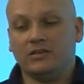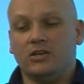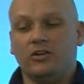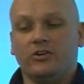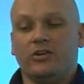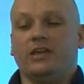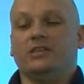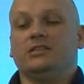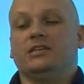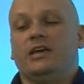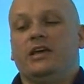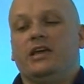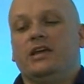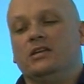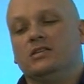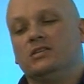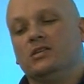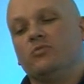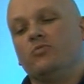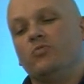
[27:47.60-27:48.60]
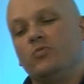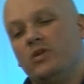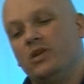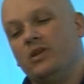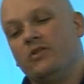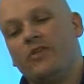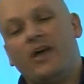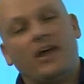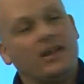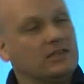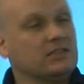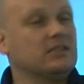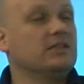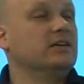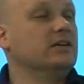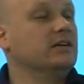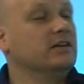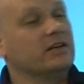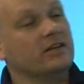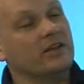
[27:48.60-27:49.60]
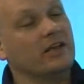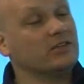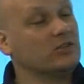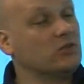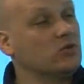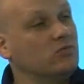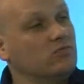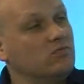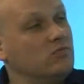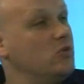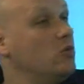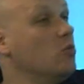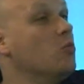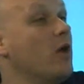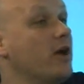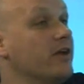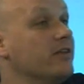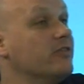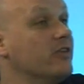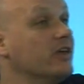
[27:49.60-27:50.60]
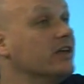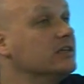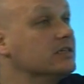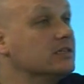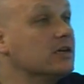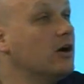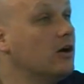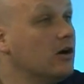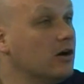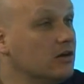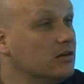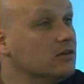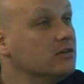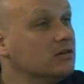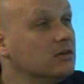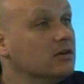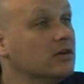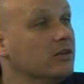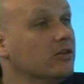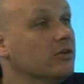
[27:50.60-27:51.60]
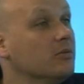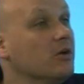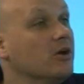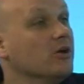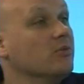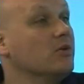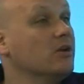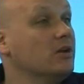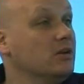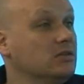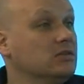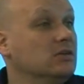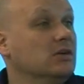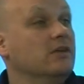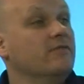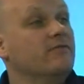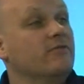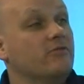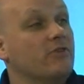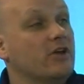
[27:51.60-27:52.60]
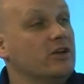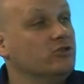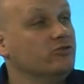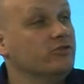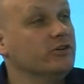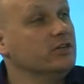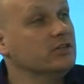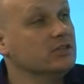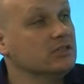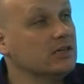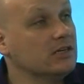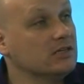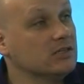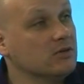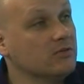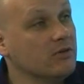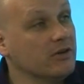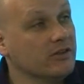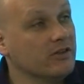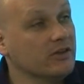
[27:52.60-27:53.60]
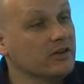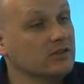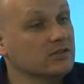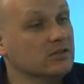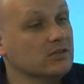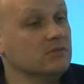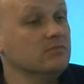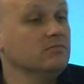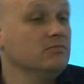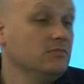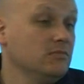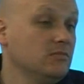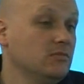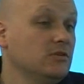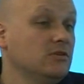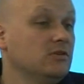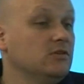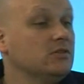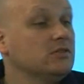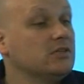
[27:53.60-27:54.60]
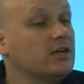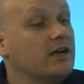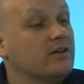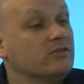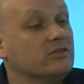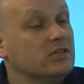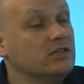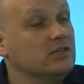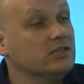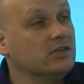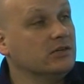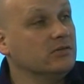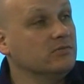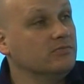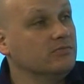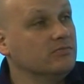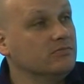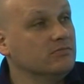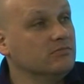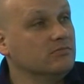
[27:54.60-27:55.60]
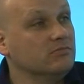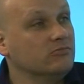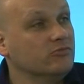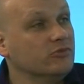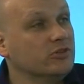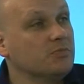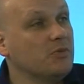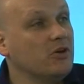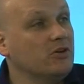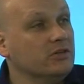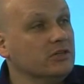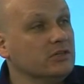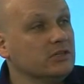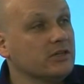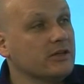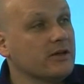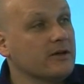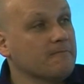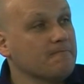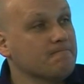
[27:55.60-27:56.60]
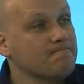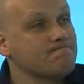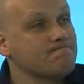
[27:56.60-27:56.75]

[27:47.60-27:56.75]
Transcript: Okay. So Ian, that's the way things are at the moment for Reg readers. That's the way things are. So how's Intel responding to that?